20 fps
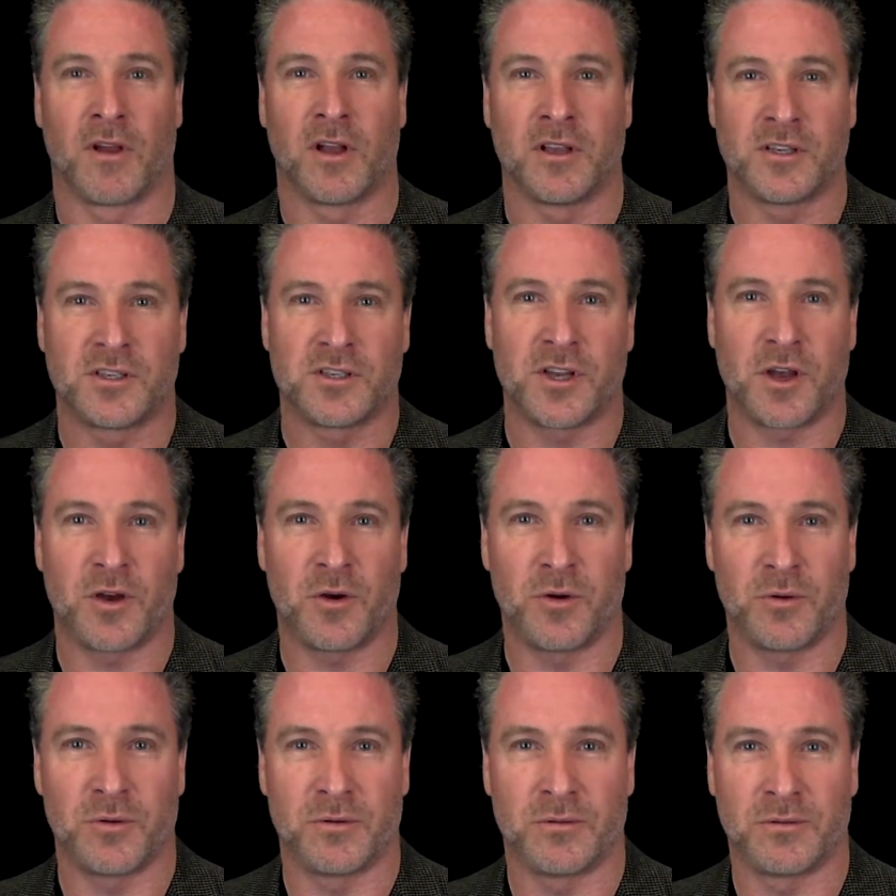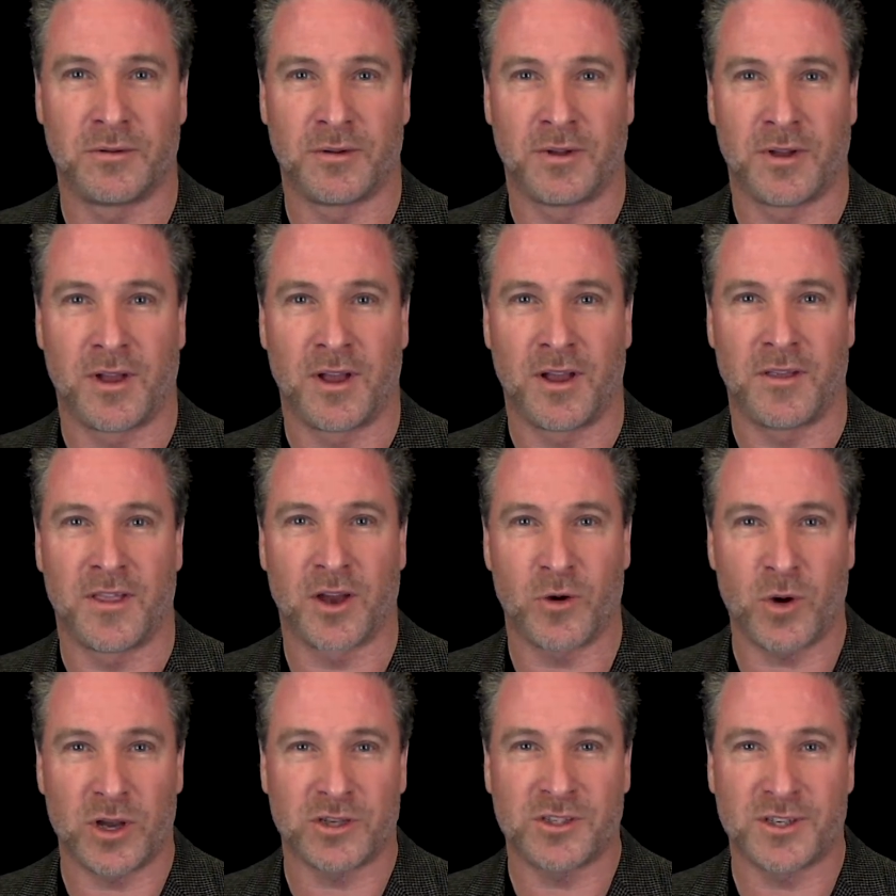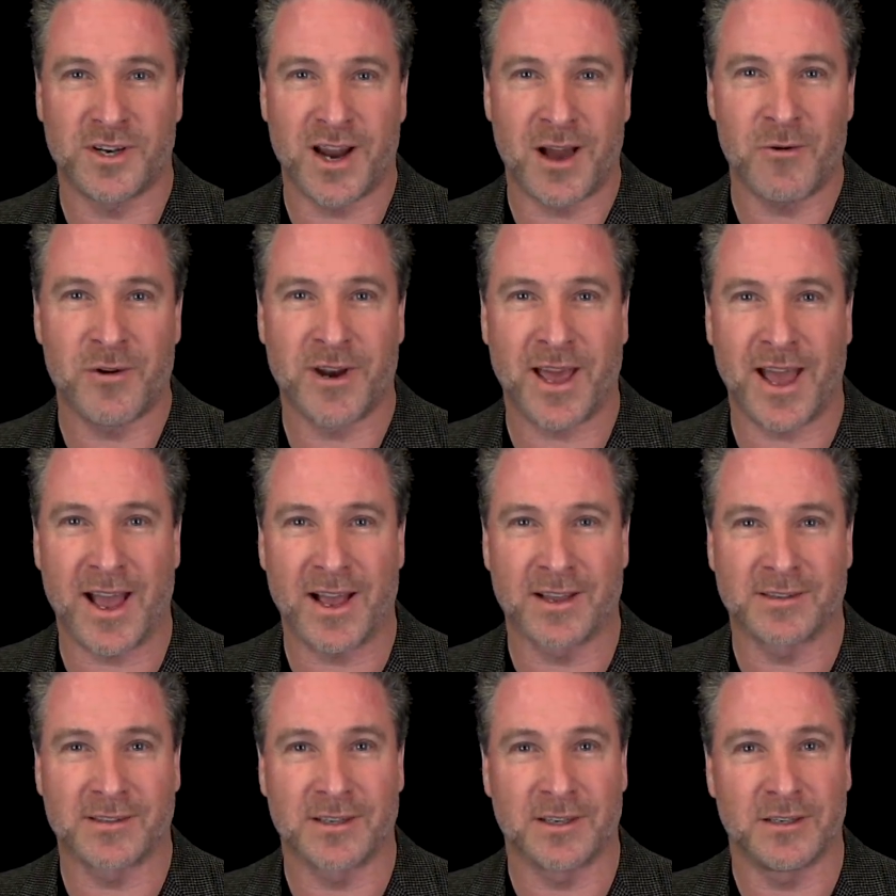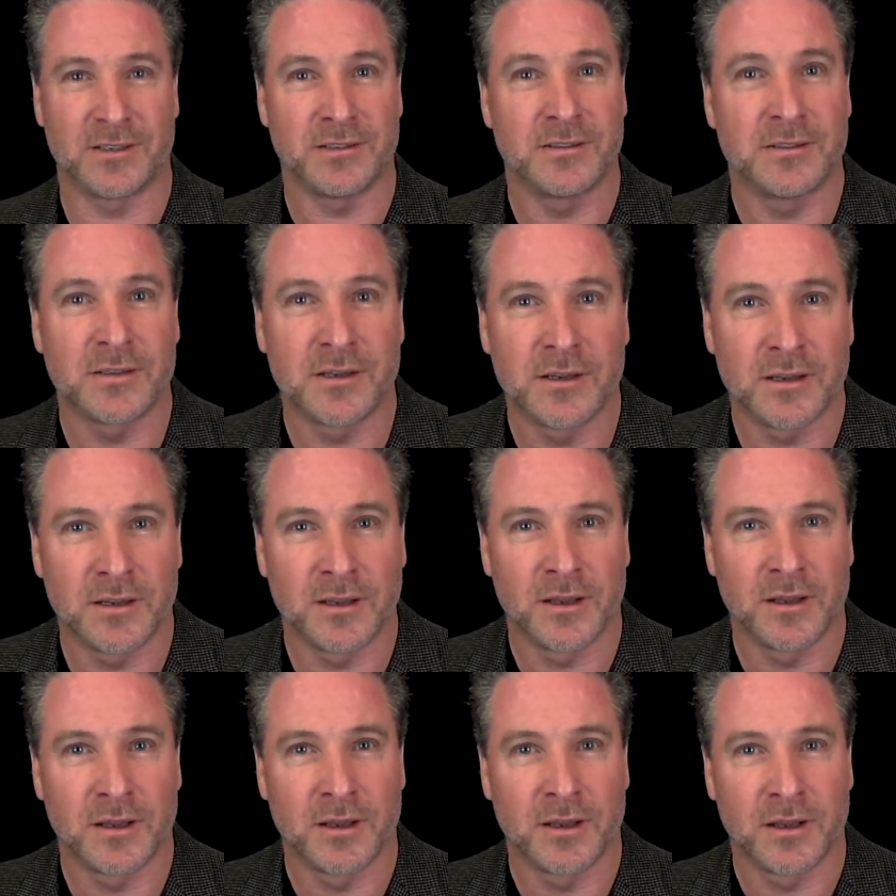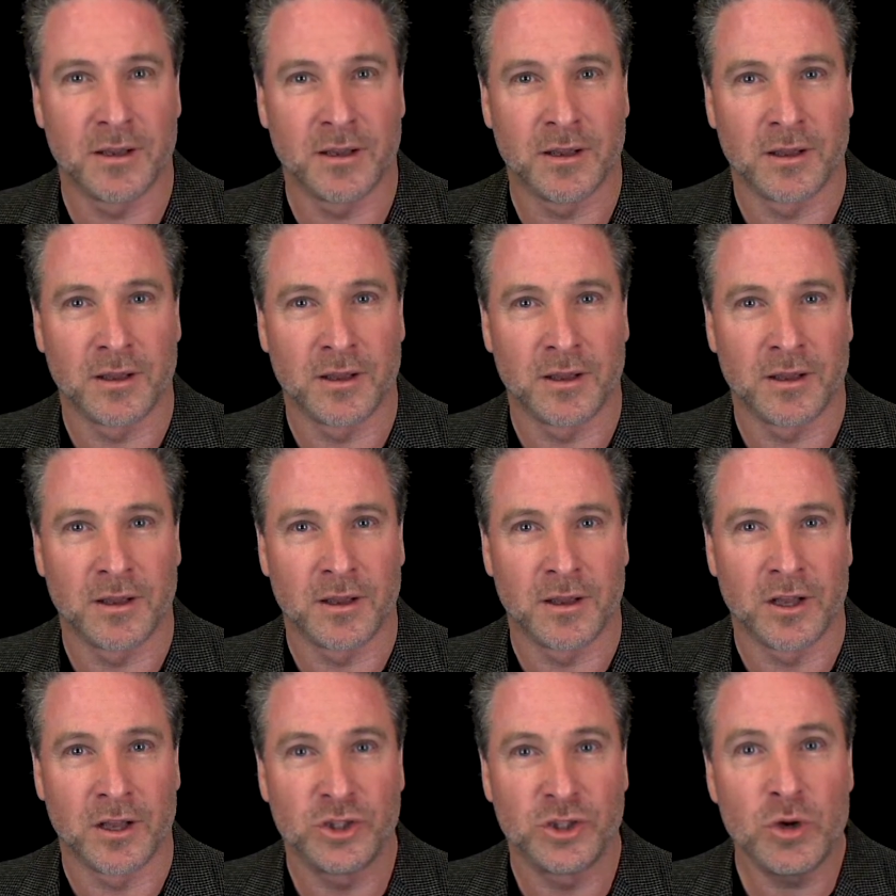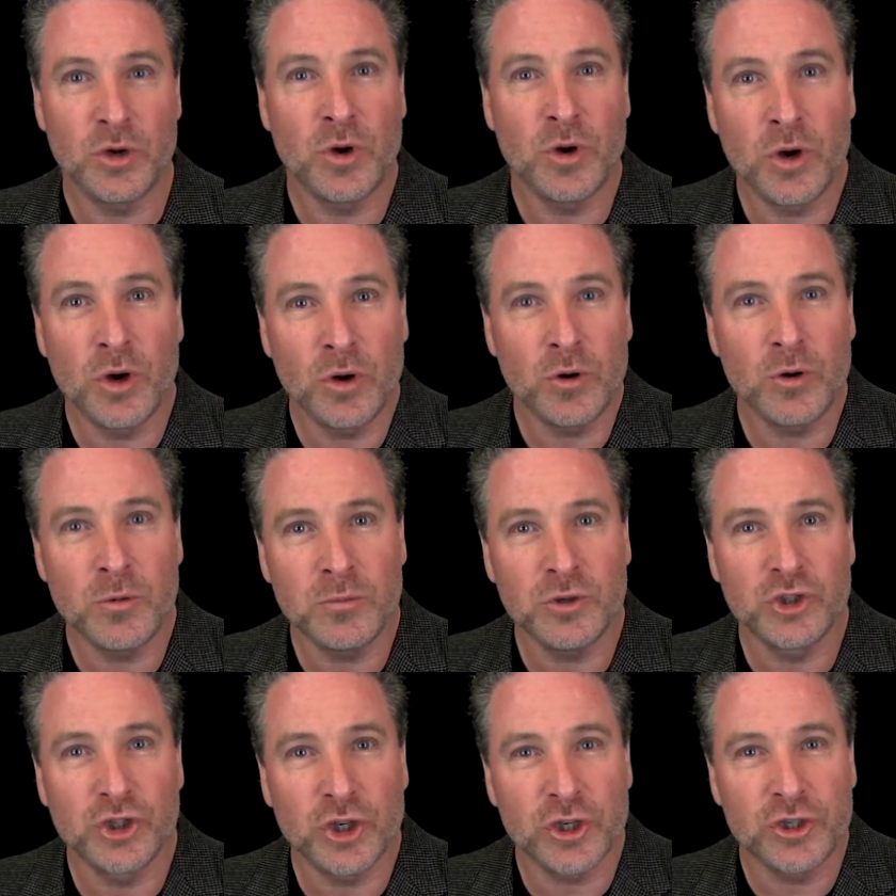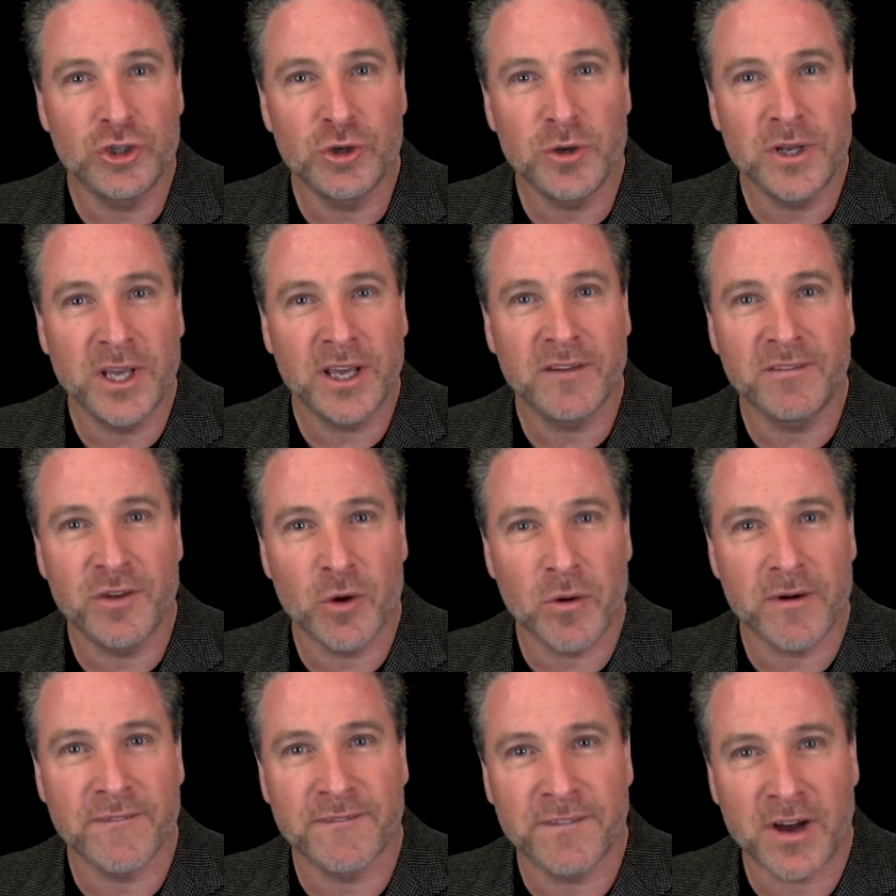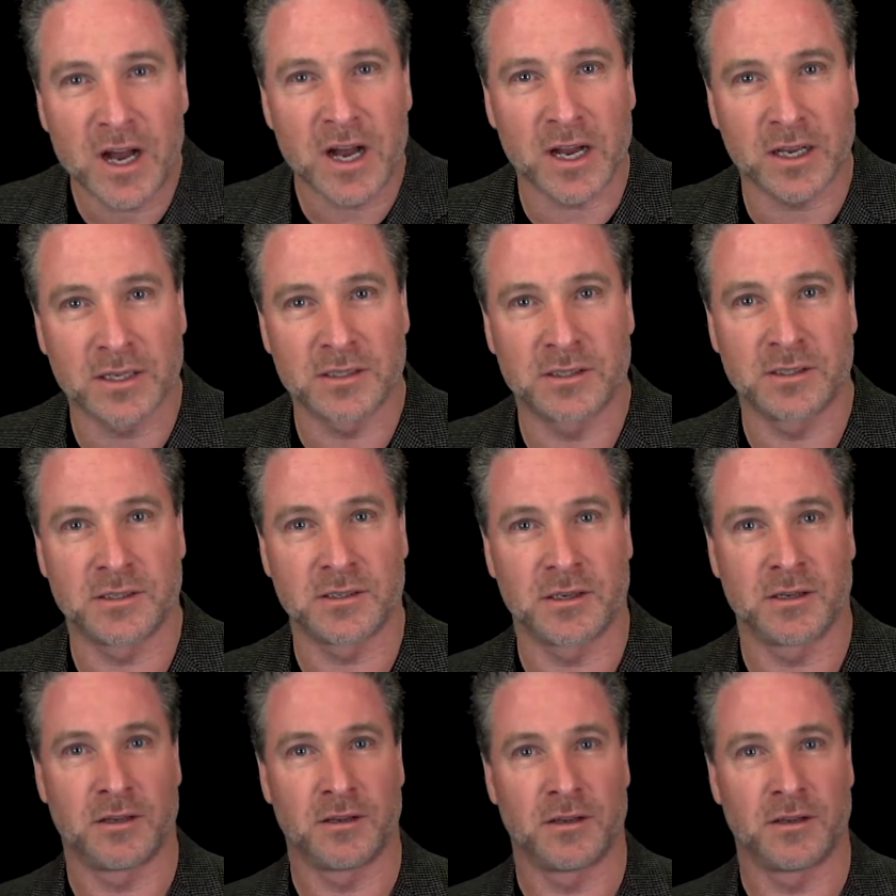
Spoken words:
So the question I want to ask is, to whom should you give your fucks?